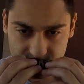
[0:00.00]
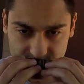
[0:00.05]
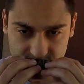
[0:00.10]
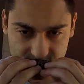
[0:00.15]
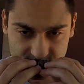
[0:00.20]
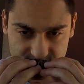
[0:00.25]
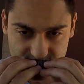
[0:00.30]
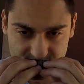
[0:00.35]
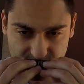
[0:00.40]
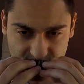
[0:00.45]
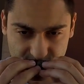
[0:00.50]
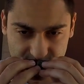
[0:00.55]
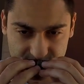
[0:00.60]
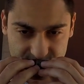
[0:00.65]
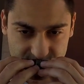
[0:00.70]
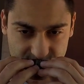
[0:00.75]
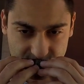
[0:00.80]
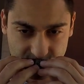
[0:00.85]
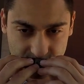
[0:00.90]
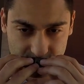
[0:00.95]
The smell of the
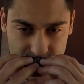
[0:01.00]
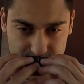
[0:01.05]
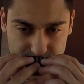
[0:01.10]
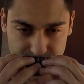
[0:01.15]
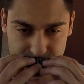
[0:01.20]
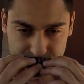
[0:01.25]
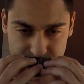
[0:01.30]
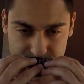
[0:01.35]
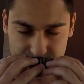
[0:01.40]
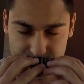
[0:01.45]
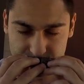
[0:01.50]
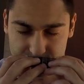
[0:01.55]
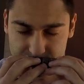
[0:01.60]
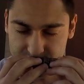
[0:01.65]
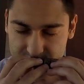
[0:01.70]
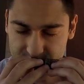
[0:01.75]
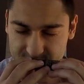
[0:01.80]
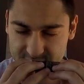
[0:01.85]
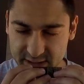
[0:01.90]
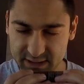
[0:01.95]
cigar
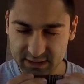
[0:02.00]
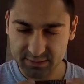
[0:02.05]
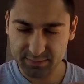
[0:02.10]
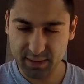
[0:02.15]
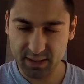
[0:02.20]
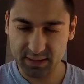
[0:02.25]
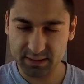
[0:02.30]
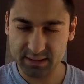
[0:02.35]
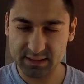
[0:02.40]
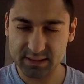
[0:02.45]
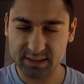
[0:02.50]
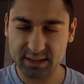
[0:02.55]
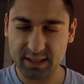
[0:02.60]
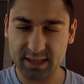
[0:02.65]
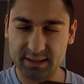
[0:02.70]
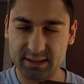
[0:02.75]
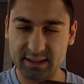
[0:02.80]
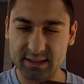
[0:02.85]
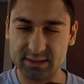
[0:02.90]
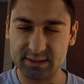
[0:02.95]
just smells
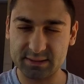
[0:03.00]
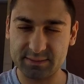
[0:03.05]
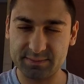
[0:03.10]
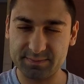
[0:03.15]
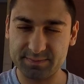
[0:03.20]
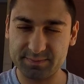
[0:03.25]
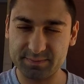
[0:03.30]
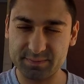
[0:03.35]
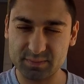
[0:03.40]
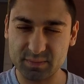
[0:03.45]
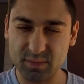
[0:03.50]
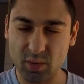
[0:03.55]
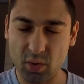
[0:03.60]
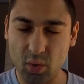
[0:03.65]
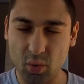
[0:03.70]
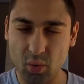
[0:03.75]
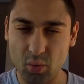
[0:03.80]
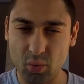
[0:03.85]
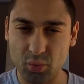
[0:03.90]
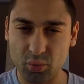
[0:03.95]
like this
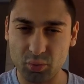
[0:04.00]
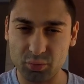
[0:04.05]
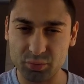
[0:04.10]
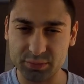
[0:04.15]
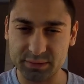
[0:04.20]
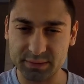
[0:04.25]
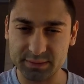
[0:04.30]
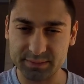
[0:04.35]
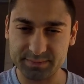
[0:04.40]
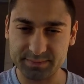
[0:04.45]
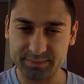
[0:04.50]
old